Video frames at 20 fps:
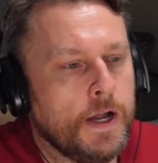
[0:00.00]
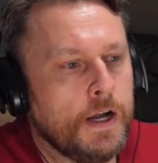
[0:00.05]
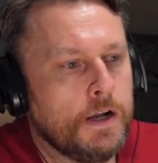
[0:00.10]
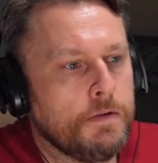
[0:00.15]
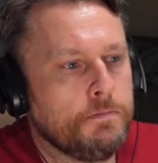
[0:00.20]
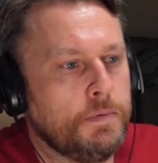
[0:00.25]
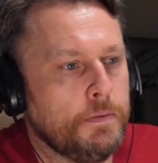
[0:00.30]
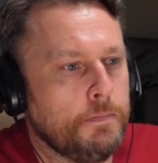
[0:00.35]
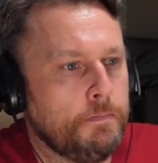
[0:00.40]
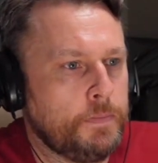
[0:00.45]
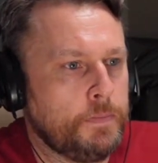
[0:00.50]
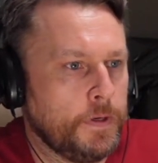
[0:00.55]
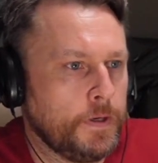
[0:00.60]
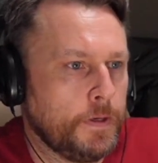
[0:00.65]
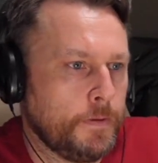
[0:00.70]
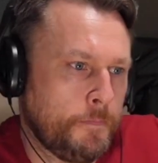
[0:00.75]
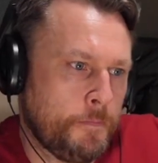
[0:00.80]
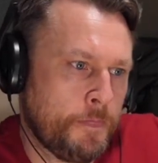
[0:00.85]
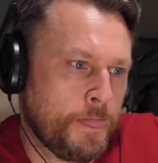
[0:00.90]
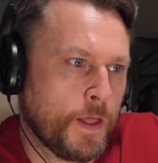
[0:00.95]

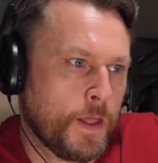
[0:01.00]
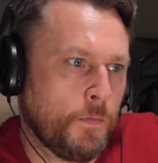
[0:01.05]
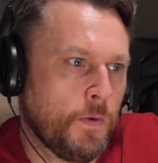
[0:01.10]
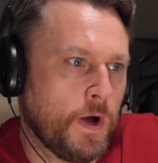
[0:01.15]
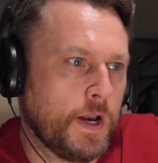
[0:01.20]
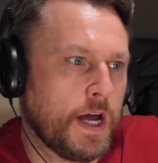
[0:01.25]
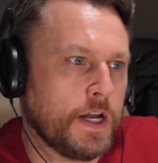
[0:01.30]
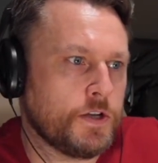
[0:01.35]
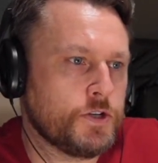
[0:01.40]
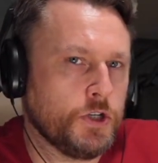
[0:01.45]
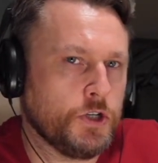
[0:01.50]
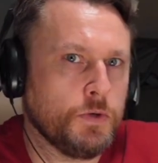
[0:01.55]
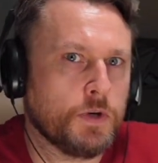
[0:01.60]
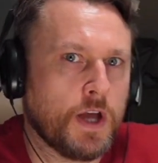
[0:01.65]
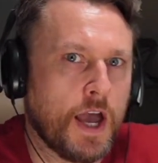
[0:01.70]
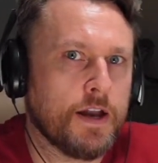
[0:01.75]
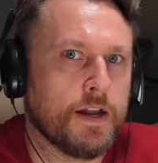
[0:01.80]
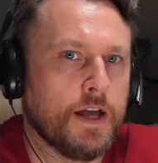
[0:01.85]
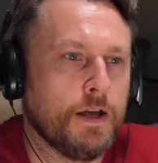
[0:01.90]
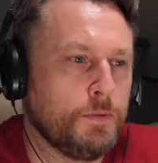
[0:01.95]
But when I do
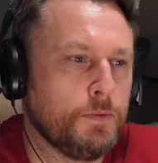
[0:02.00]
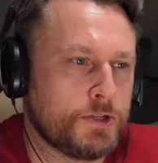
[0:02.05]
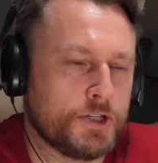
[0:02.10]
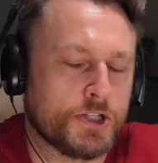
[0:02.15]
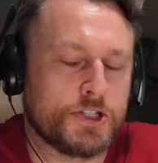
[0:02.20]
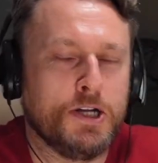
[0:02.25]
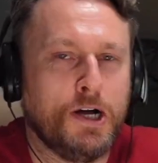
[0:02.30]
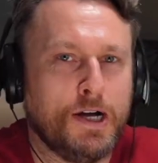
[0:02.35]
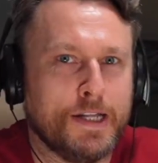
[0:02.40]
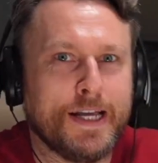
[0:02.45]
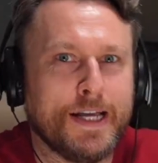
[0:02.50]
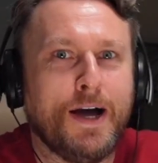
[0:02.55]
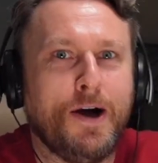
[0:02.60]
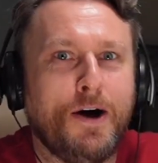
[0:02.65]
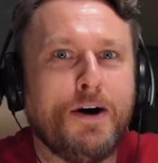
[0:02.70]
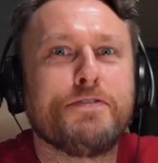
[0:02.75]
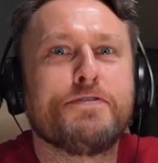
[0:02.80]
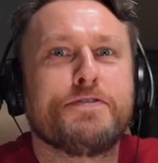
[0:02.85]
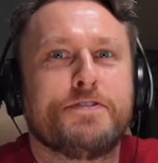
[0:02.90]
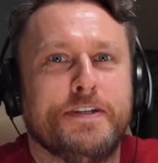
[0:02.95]
get it, which is not that
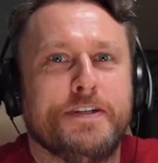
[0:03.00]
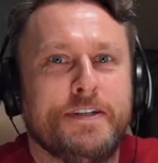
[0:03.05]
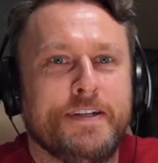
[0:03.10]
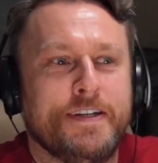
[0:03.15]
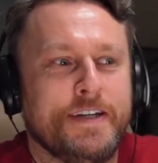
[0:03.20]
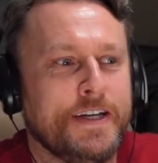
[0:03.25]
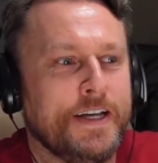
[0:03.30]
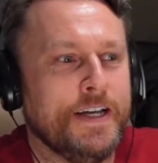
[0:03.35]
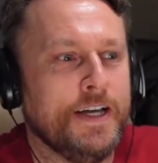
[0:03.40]
often,